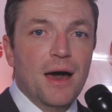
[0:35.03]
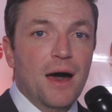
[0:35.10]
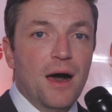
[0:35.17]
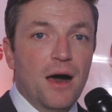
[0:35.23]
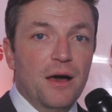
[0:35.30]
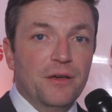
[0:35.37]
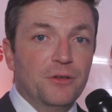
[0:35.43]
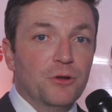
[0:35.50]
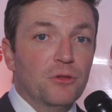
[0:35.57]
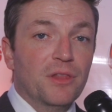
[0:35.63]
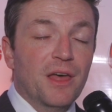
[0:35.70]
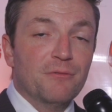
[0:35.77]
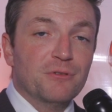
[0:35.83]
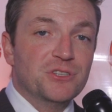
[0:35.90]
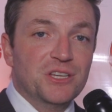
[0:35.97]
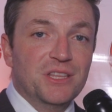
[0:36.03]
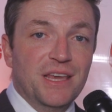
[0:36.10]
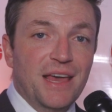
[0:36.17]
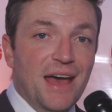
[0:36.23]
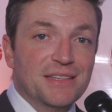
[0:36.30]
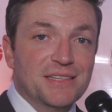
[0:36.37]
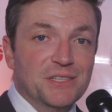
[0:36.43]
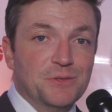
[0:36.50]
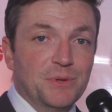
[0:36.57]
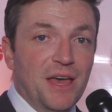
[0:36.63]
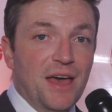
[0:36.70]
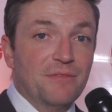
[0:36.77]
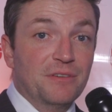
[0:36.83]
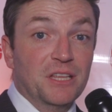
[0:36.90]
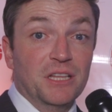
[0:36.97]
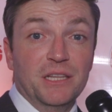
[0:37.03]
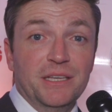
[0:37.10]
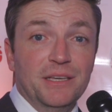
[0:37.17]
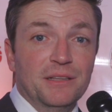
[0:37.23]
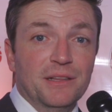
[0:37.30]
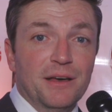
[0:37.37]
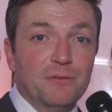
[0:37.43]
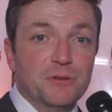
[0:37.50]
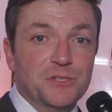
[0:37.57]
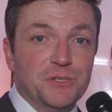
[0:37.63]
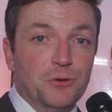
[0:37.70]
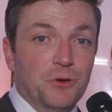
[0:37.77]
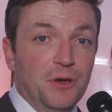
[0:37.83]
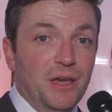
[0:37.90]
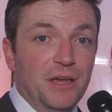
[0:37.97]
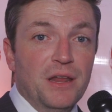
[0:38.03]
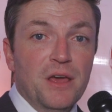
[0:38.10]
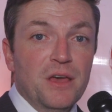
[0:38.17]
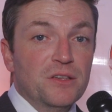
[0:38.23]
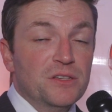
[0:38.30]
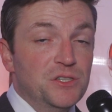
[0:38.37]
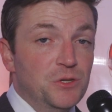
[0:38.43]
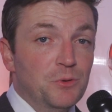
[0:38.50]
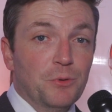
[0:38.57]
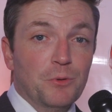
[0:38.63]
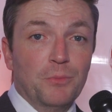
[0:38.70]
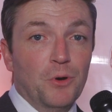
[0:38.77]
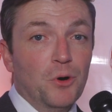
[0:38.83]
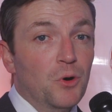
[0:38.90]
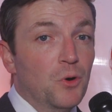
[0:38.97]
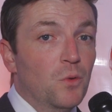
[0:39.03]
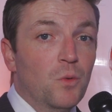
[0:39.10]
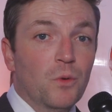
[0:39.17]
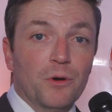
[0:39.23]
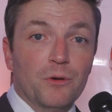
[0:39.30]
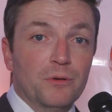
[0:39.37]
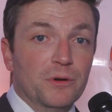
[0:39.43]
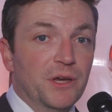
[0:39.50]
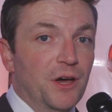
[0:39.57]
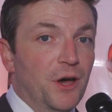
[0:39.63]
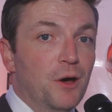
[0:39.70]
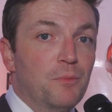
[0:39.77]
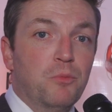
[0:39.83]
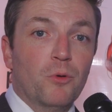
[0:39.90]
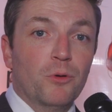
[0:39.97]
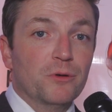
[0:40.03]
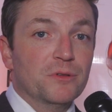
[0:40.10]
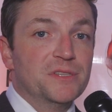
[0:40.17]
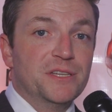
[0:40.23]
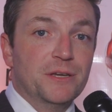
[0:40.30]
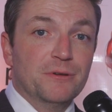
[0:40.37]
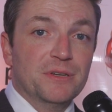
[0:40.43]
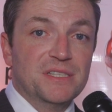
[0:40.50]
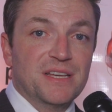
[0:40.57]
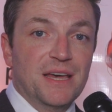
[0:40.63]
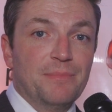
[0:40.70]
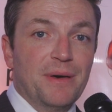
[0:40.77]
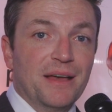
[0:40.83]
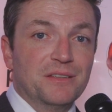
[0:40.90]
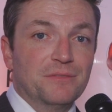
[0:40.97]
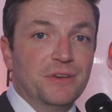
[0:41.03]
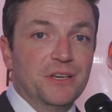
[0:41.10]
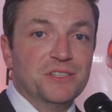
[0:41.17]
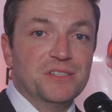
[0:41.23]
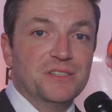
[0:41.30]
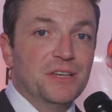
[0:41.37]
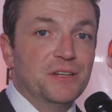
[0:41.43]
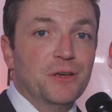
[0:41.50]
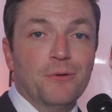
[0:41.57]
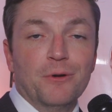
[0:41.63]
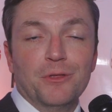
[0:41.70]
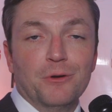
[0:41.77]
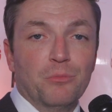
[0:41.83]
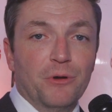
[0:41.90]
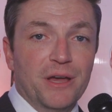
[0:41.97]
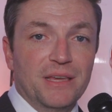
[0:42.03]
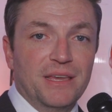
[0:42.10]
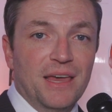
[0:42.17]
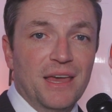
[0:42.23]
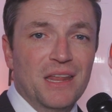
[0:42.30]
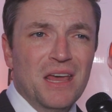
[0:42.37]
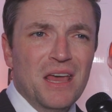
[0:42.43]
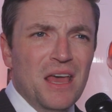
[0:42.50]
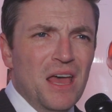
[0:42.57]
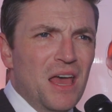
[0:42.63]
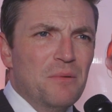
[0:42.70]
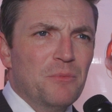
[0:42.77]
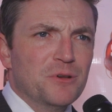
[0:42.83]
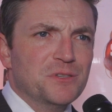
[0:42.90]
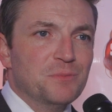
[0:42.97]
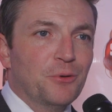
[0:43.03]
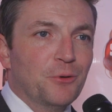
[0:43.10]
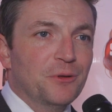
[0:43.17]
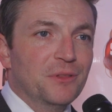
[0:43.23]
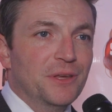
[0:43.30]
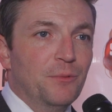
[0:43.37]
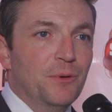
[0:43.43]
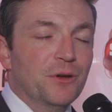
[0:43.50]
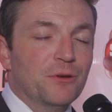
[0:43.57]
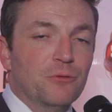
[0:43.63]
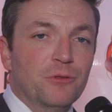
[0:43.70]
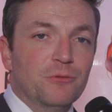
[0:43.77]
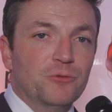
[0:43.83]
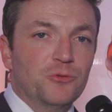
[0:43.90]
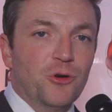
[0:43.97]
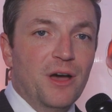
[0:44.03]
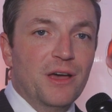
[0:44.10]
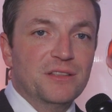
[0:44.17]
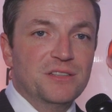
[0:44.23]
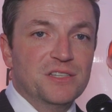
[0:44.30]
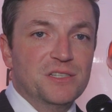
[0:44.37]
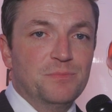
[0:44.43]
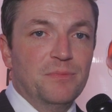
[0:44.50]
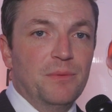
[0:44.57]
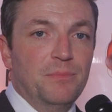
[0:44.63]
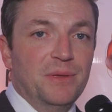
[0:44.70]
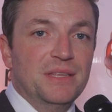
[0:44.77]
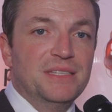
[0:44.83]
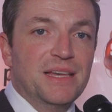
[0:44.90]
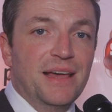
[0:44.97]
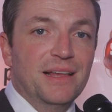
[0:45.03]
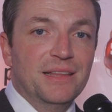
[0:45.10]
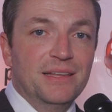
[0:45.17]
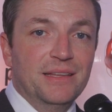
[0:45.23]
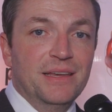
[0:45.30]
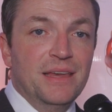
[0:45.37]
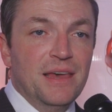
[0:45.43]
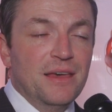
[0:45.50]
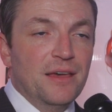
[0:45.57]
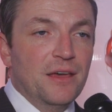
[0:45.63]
Leveraging the assets we have at the league level to create Super Bowl, World Cup, World Series type activations that no other brand can, and most importantly, we are trying to be daily